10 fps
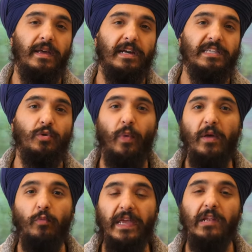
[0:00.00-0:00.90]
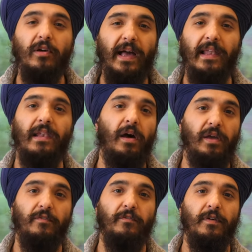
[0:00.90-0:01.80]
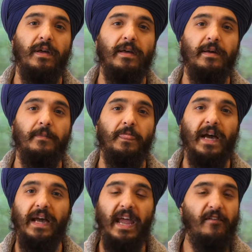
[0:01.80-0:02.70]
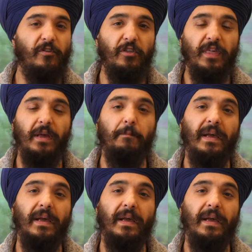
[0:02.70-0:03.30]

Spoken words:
Because the way we look at life, that everything